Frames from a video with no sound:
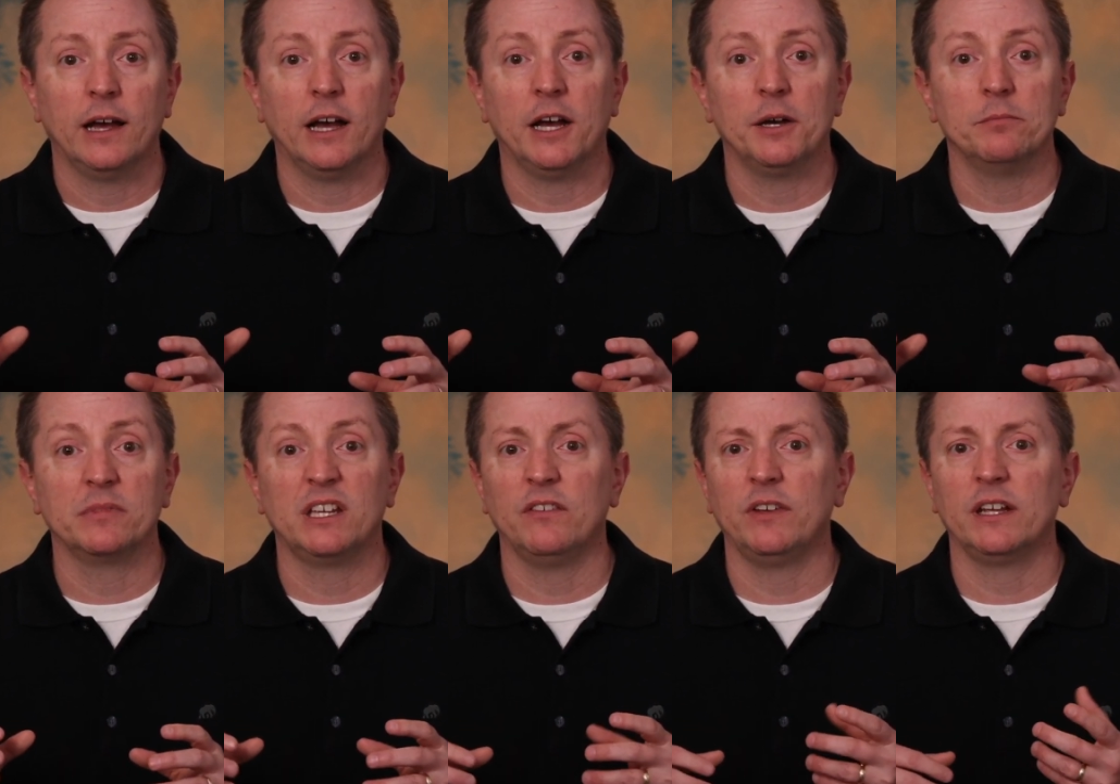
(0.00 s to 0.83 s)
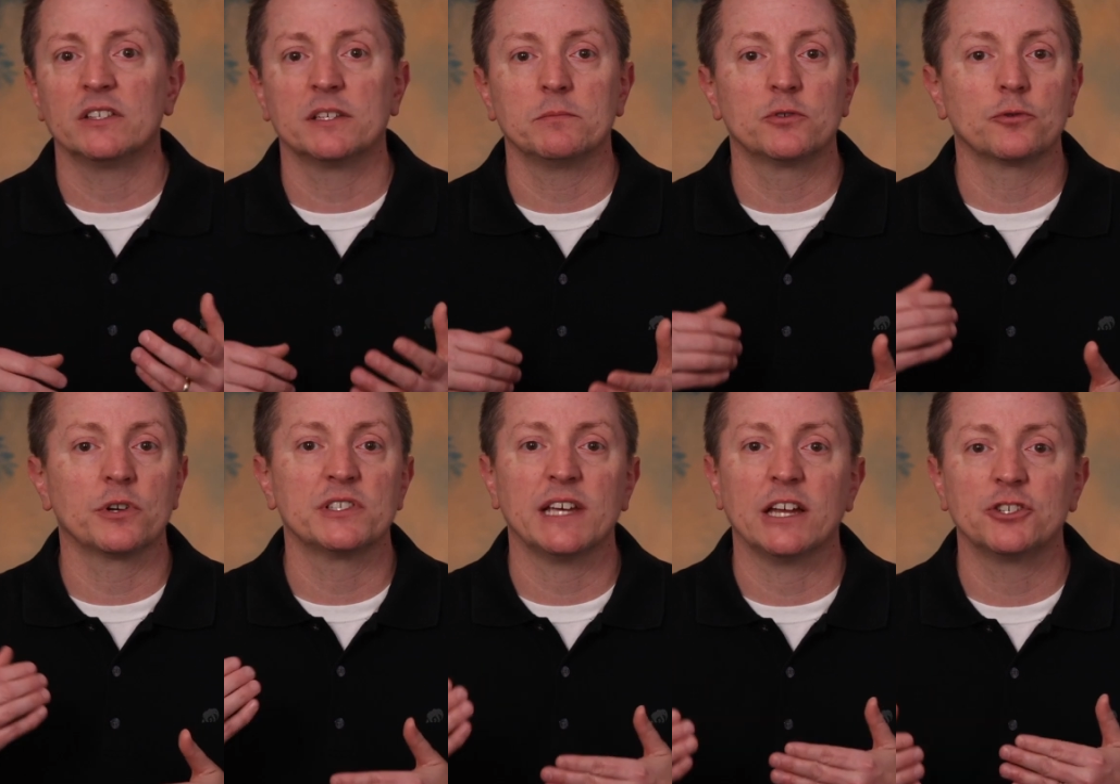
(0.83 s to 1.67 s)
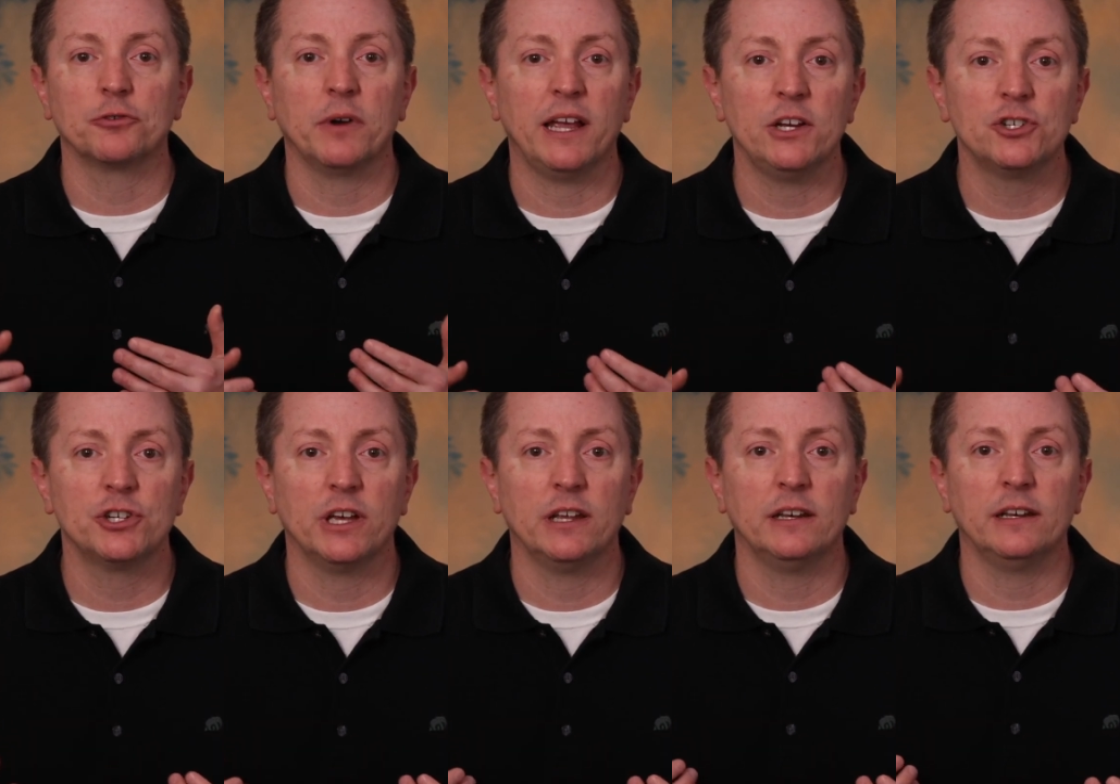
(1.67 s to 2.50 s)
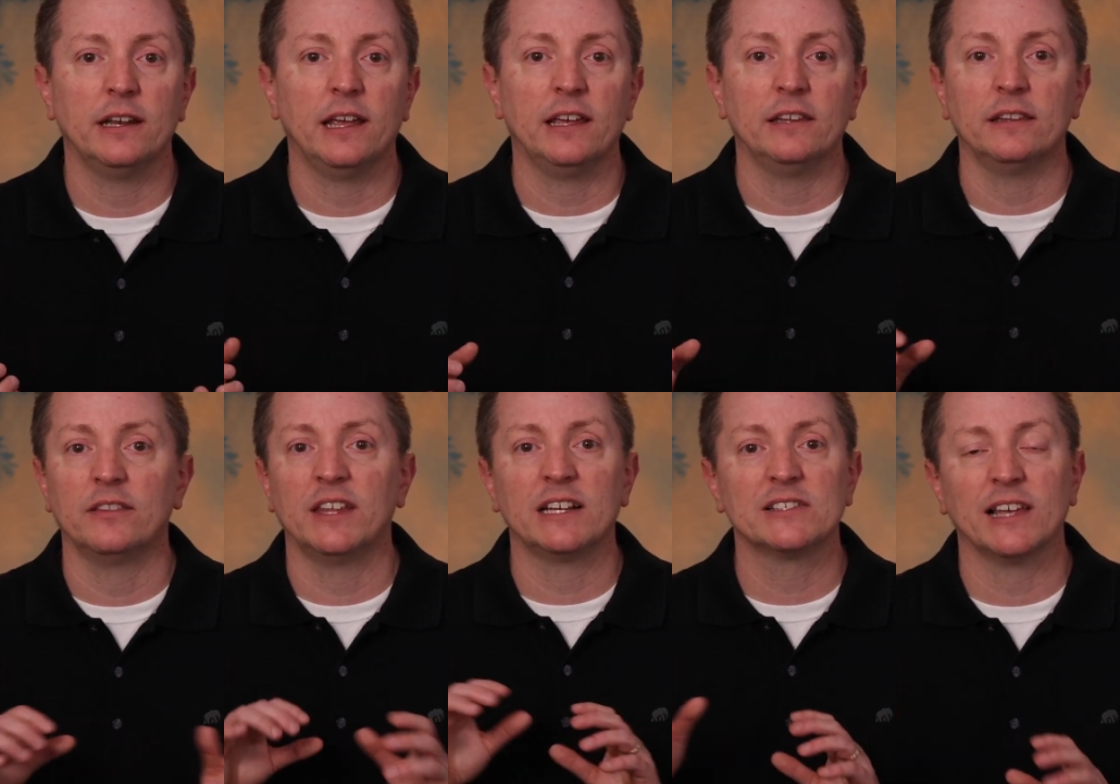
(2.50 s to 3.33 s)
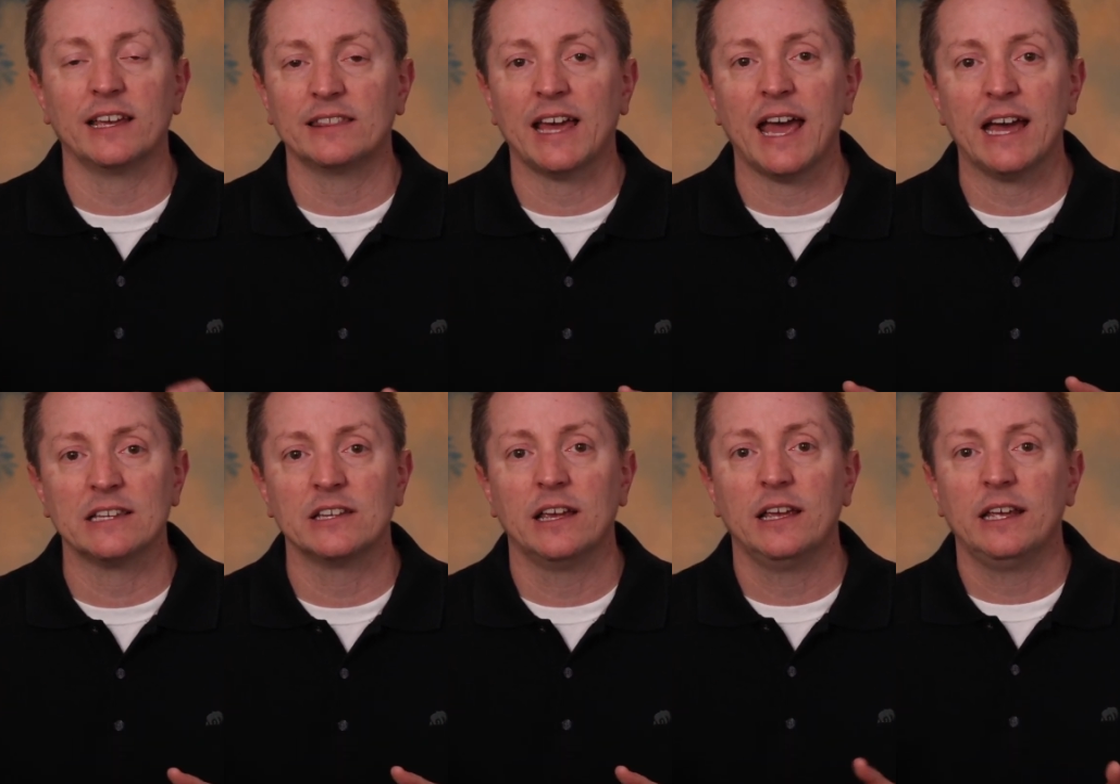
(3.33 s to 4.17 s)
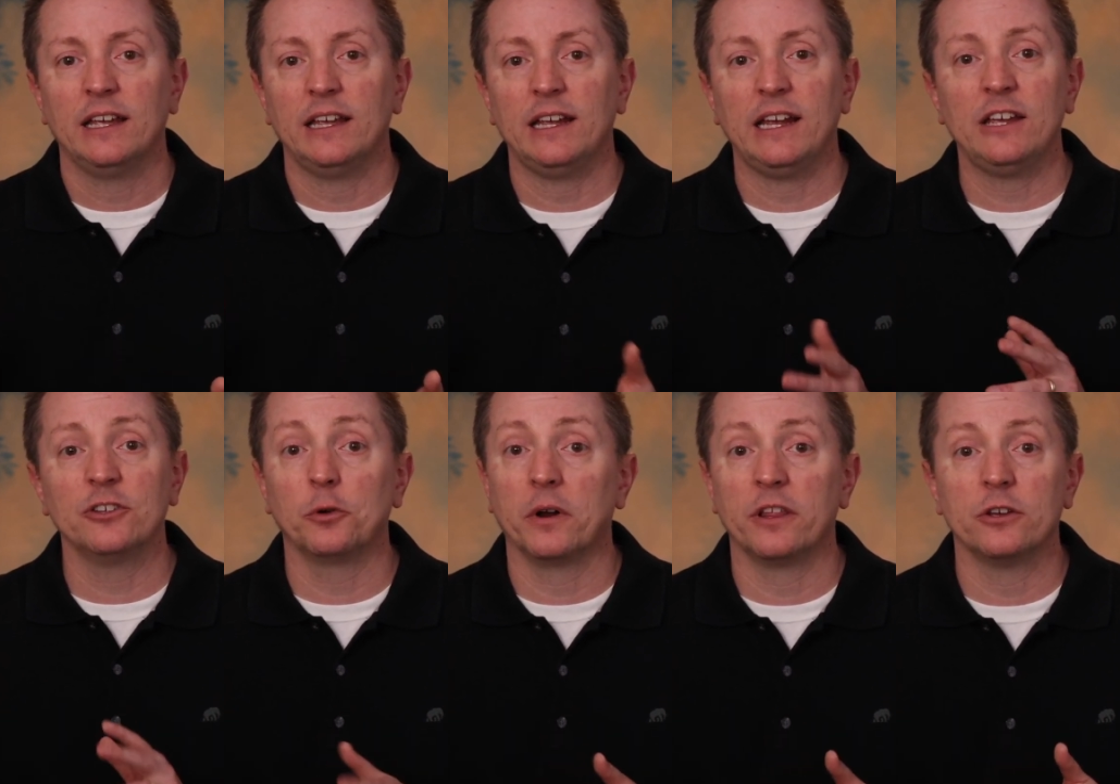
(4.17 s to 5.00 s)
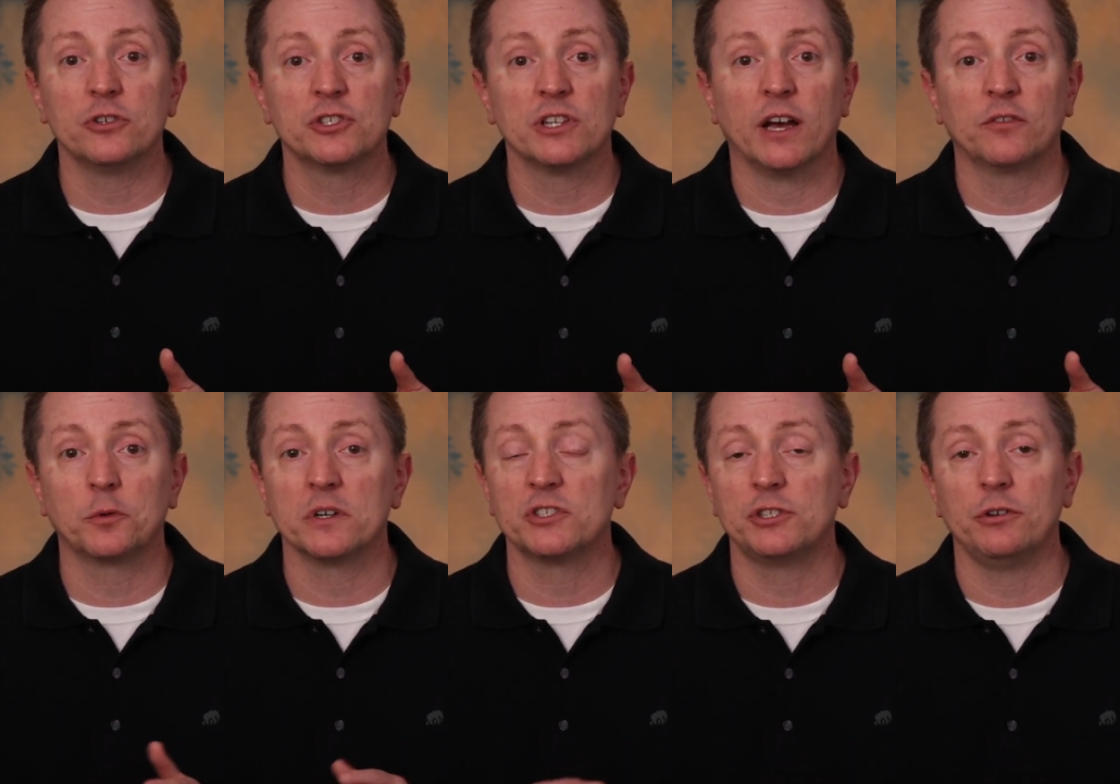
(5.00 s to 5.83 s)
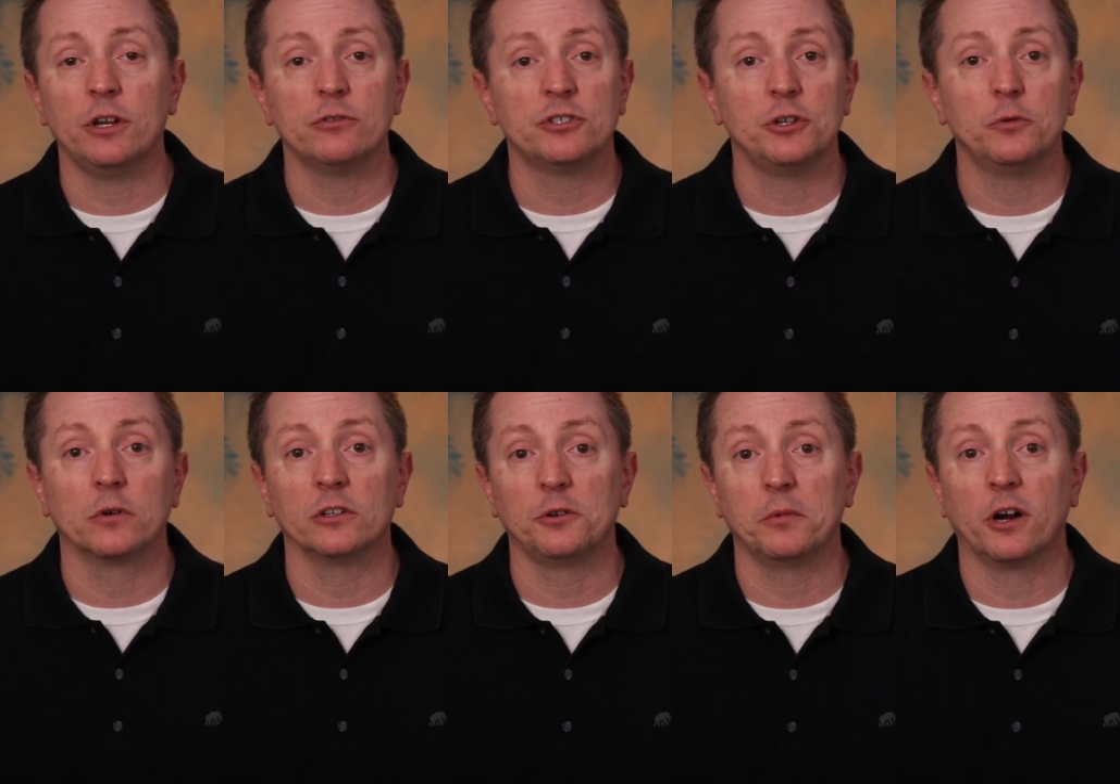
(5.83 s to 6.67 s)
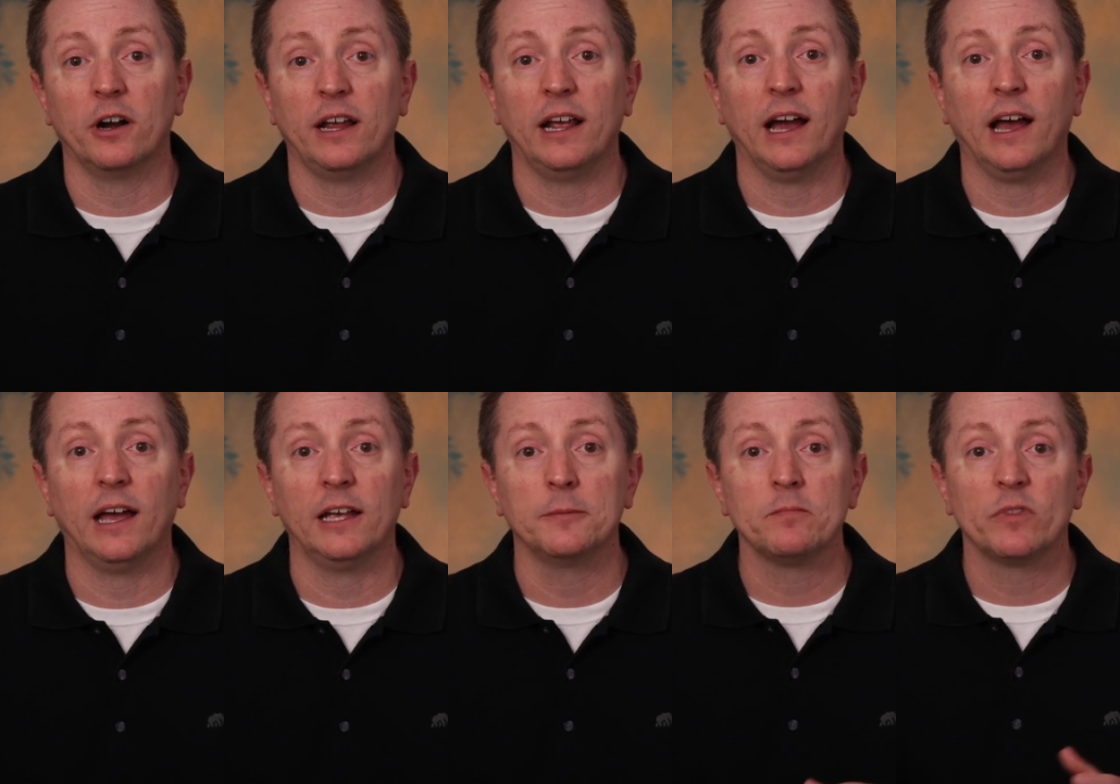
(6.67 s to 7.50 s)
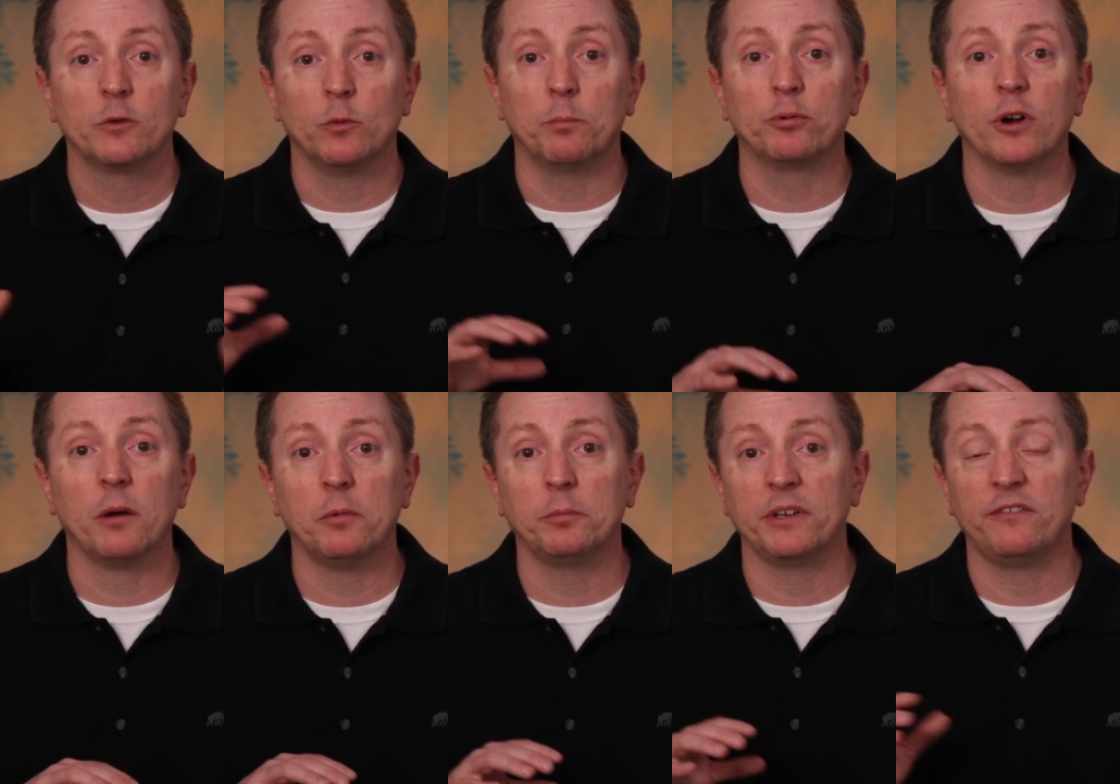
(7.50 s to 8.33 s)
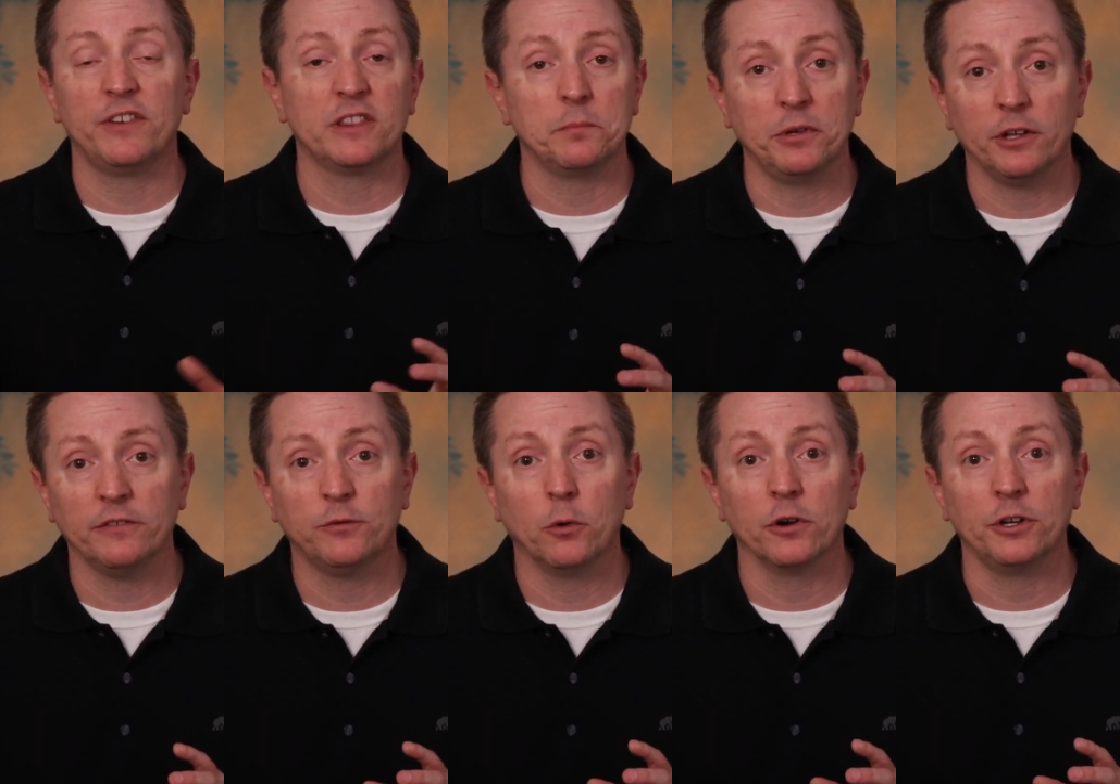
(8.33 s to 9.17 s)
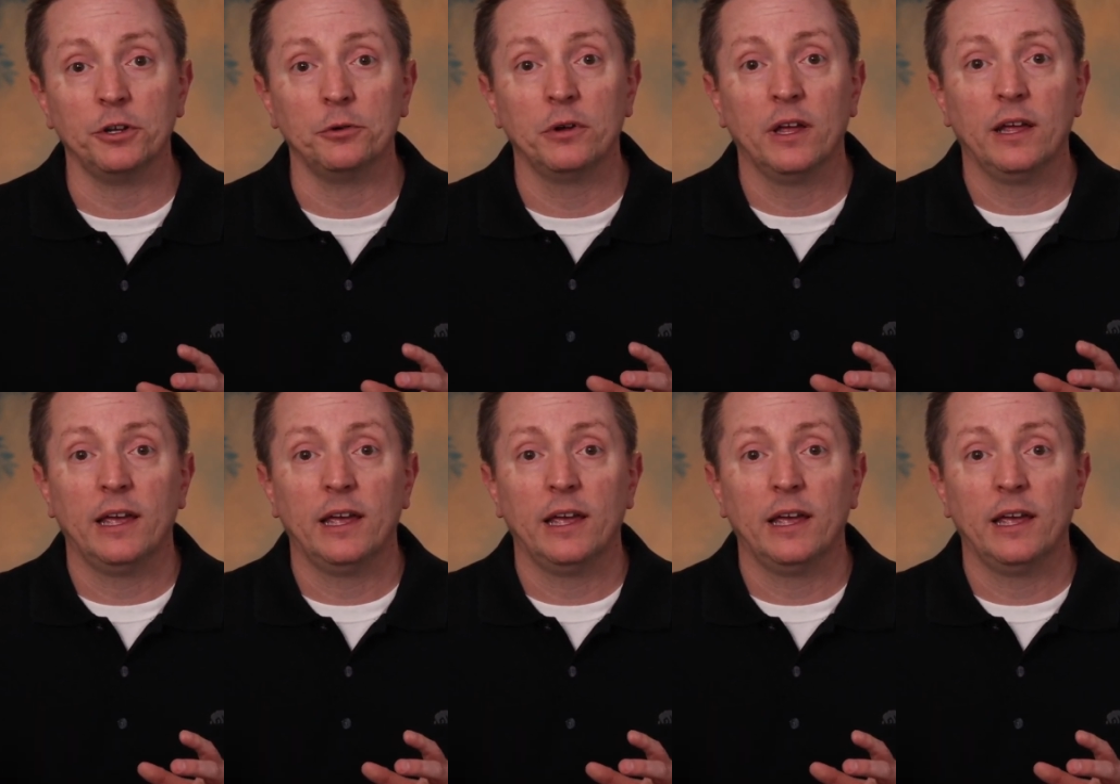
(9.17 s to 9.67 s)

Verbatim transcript: um, giving it some sort of saturation and things like that, either one of those software, Studio 2 or Luminar AI, will probably fit the bill for you.